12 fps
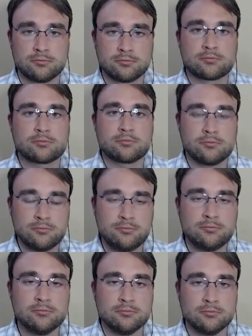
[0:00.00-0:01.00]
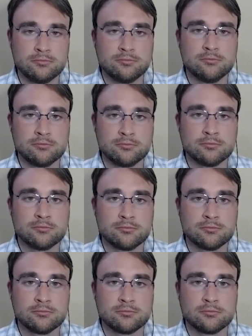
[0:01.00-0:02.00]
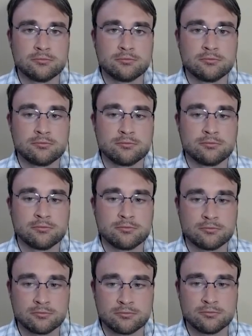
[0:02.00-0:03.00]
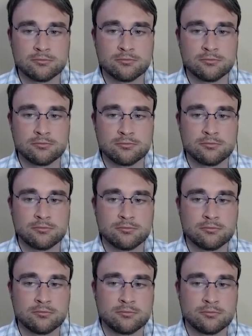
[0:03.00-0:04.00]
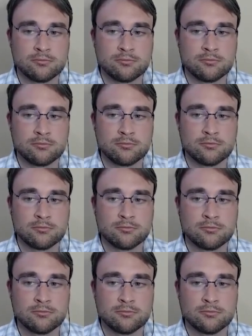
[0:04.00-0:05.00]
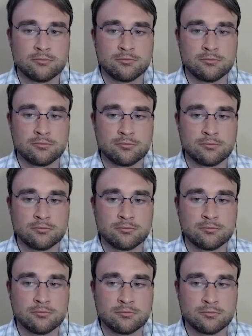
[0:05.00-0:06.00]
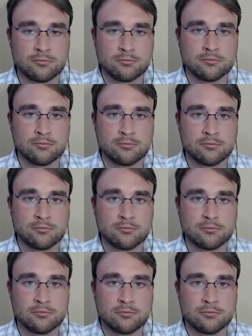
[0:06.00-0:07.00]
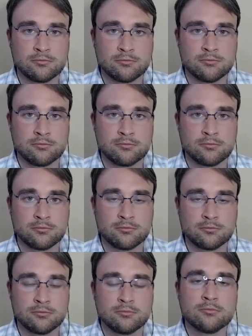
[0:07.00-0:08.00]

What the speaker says: This person isn't speaking.